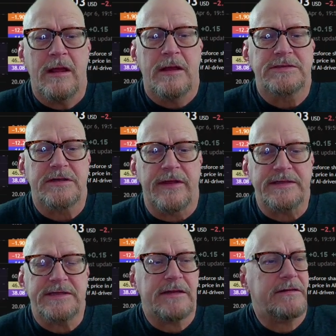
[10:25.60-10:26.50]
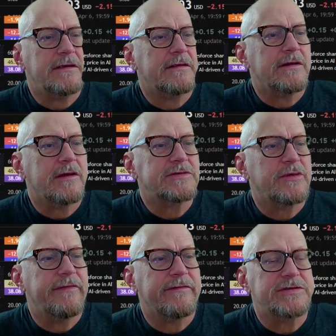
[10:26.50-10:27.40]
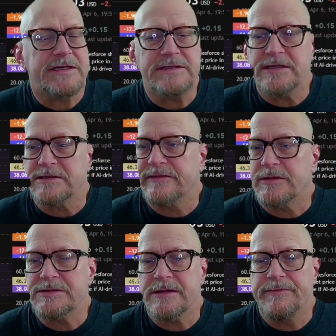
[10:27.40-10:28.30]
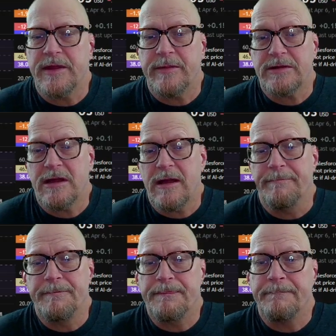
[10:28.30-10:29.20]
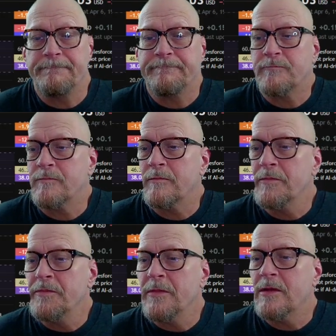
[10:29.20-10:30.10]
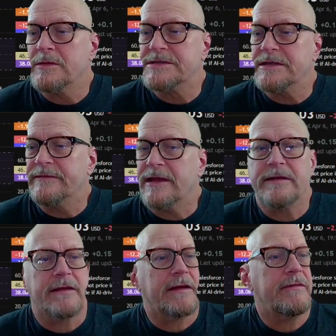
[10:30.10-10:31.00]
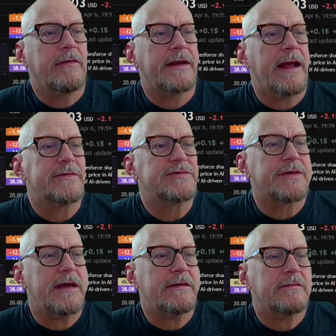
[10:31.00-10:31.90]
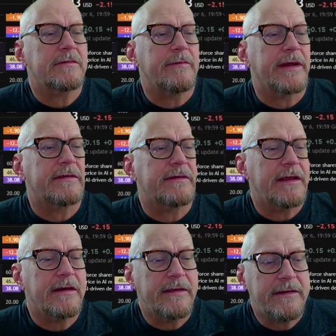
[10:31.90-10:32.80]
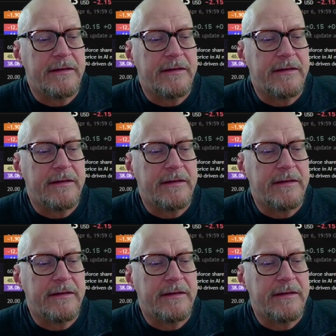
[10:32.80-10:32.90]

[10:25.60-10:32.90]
So that's not the lowest we've ever seen, Salesforce. How about that? We'll see if that what happens with that. I'll go back to daily.